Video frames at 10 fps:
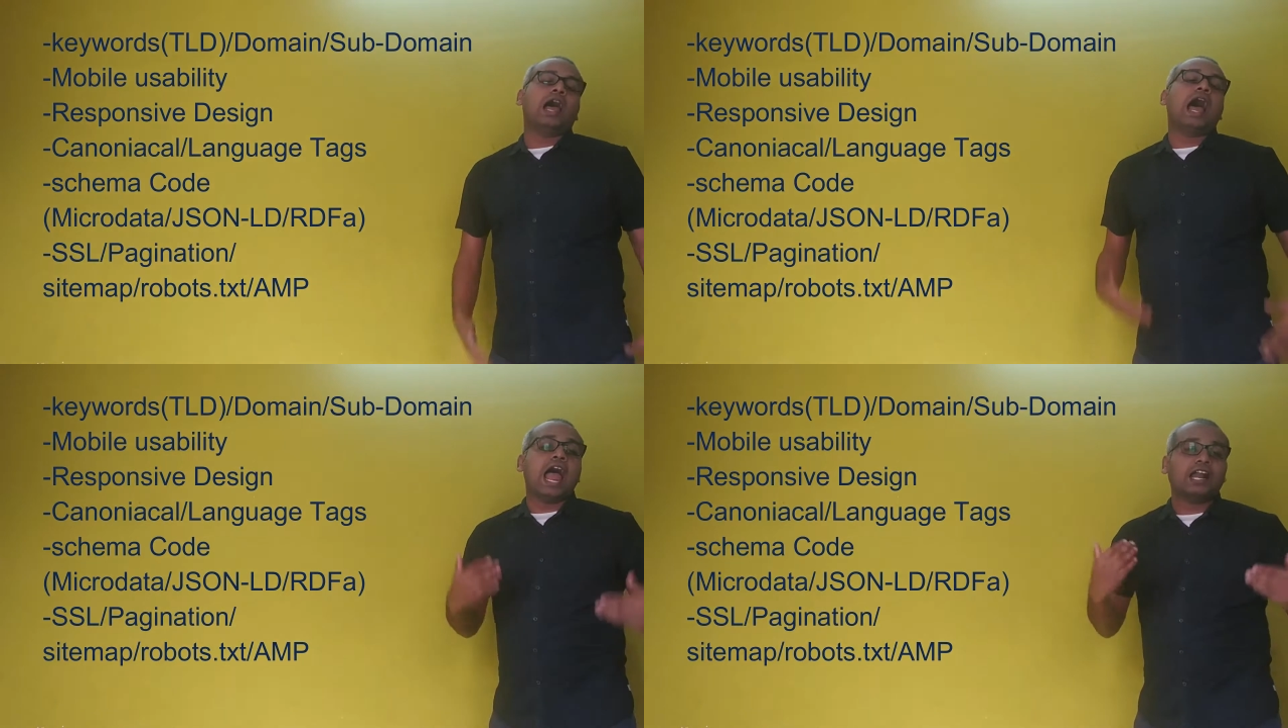
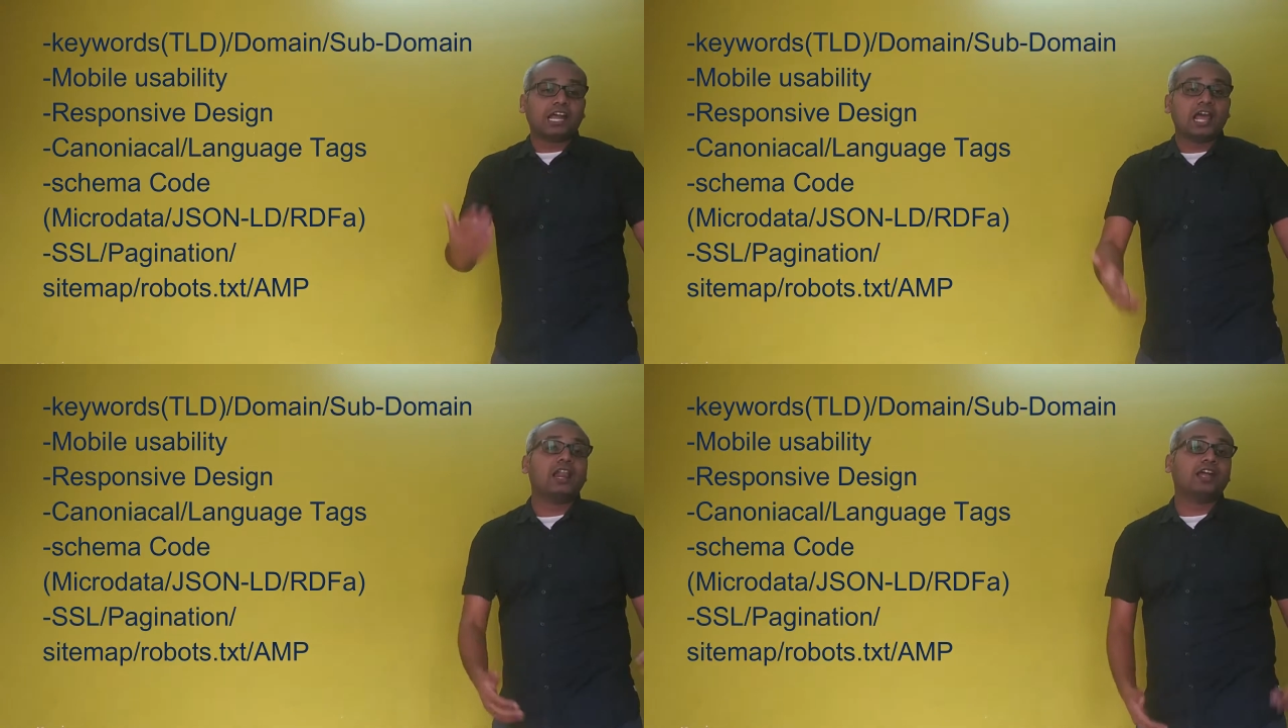and
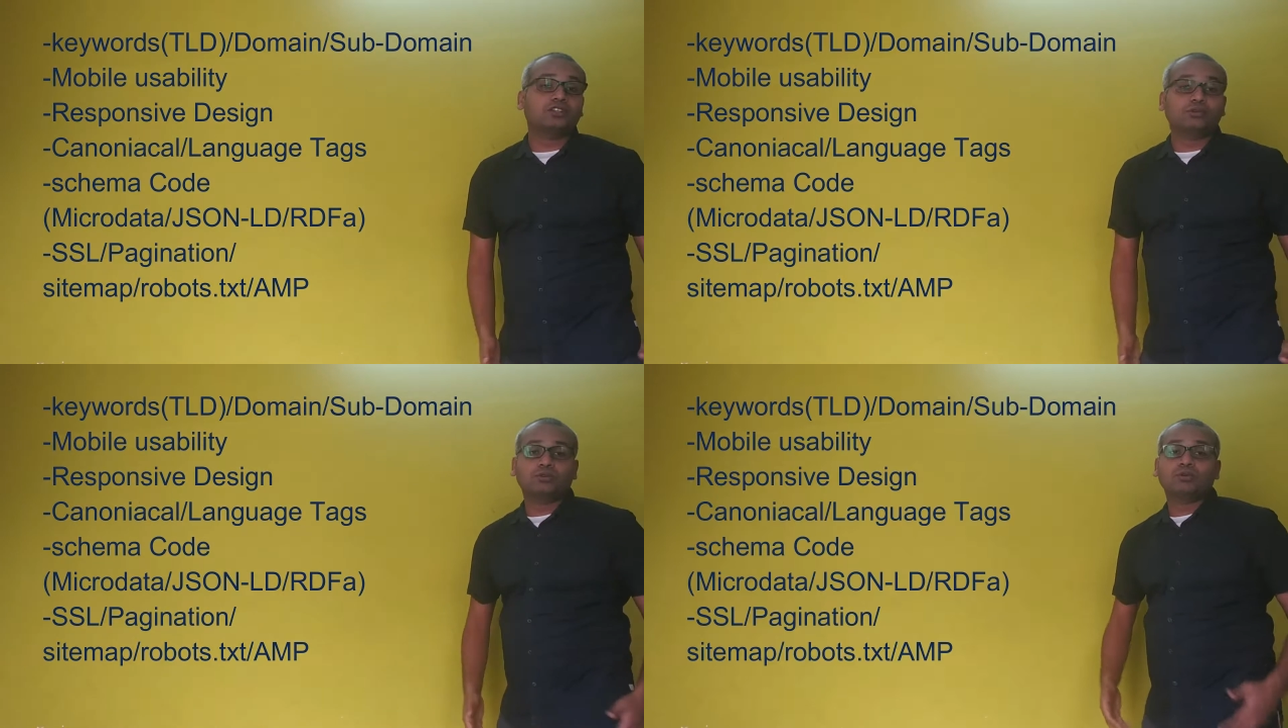I'll let
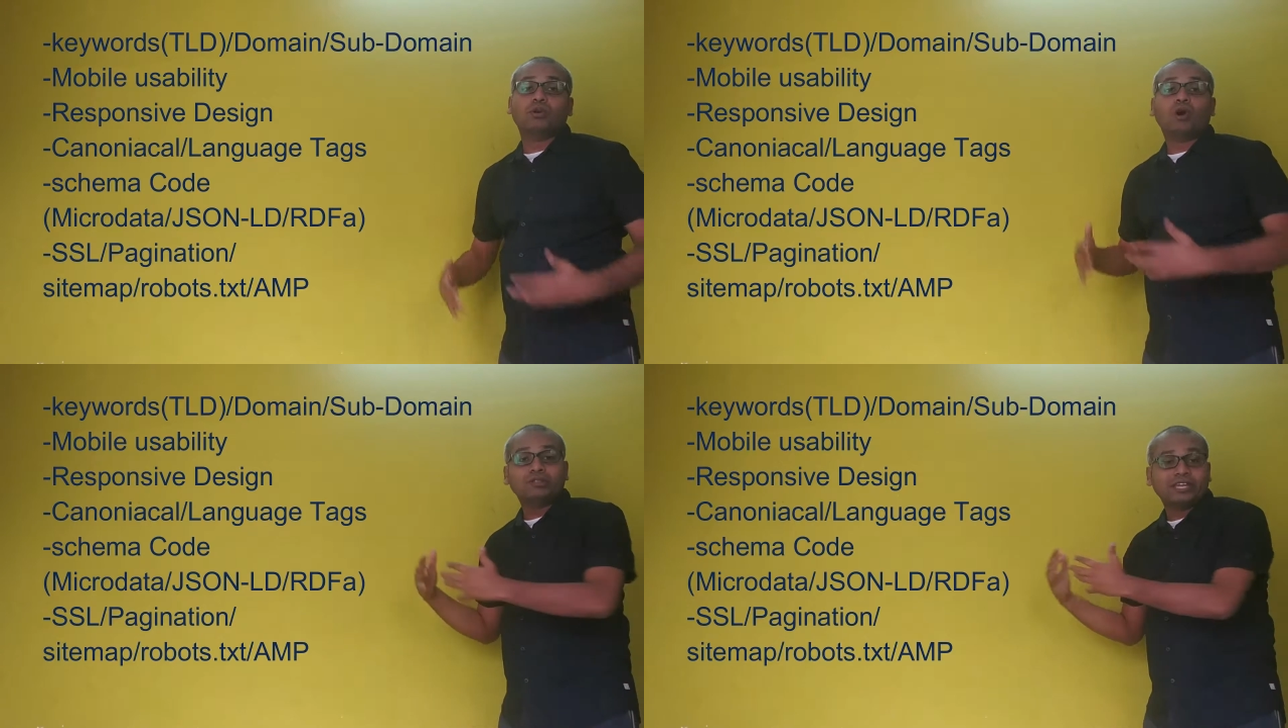you know
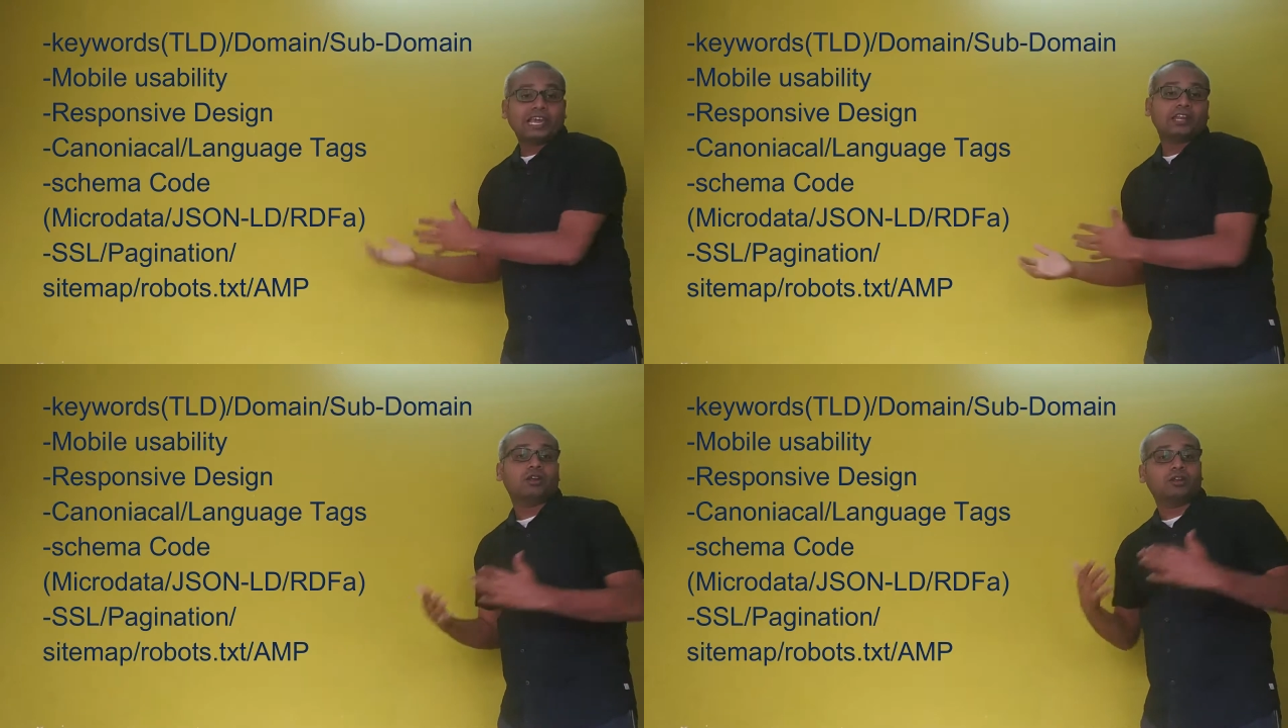how the
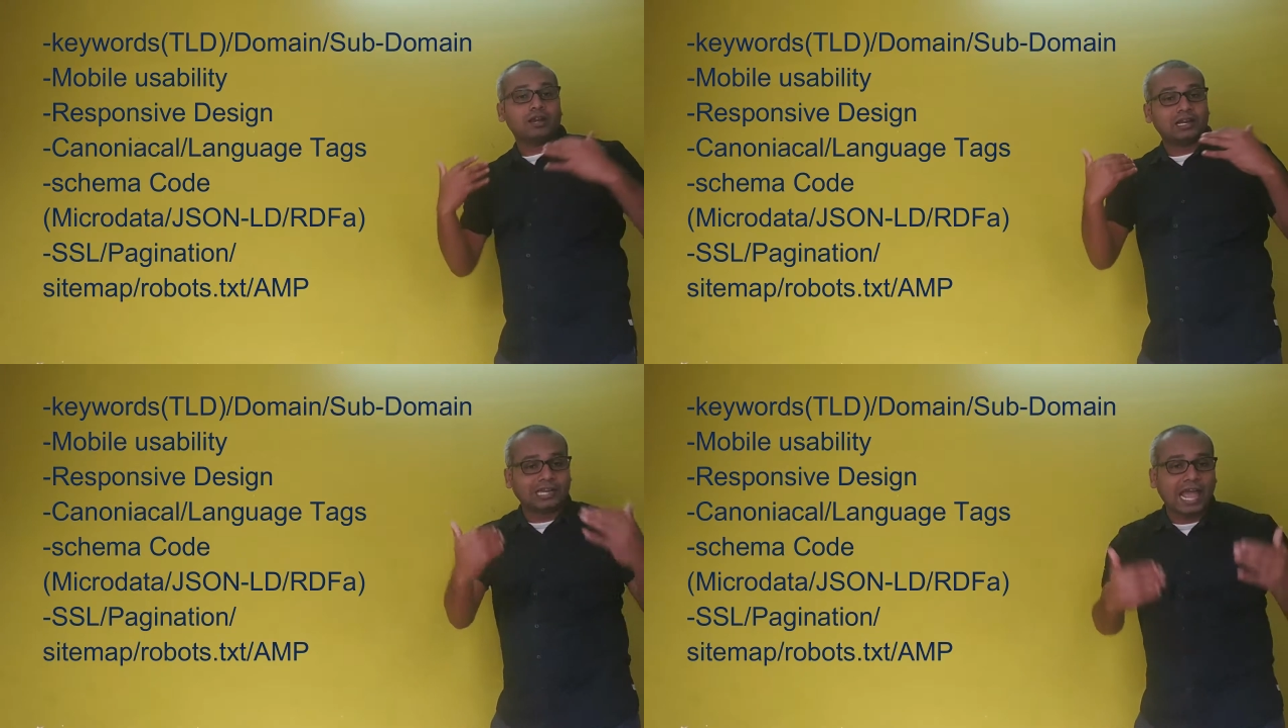
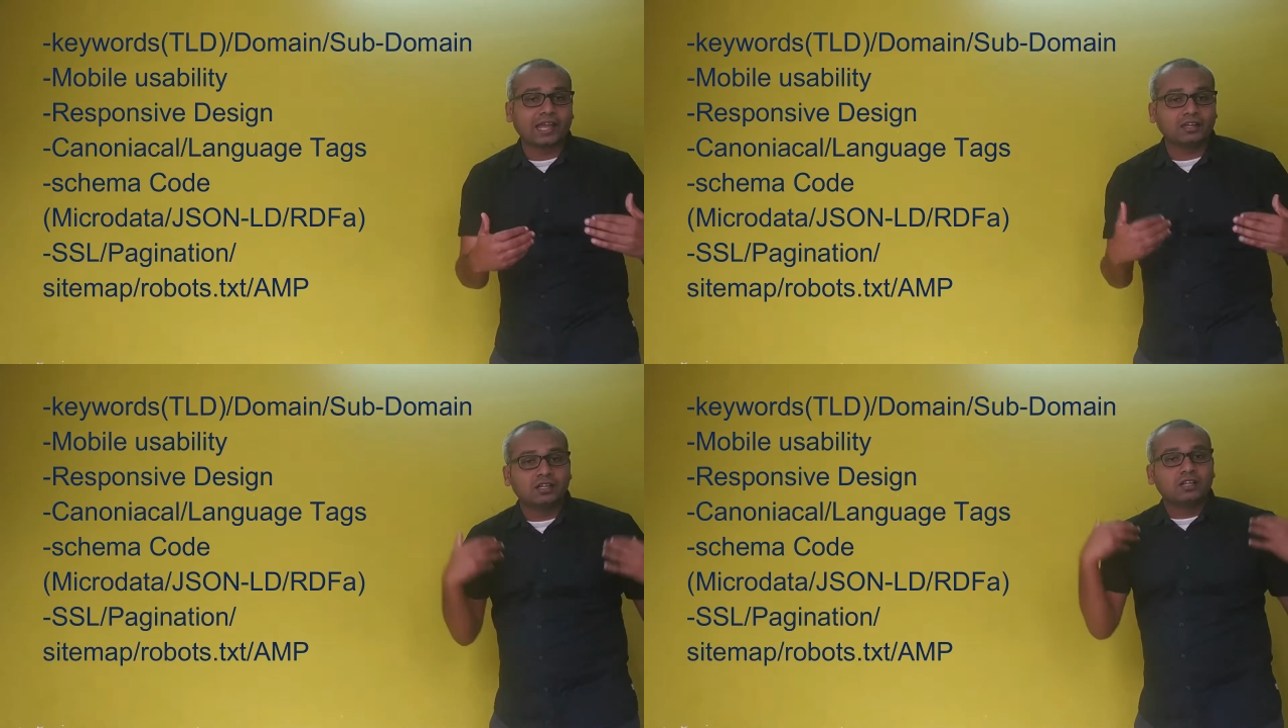canonical tag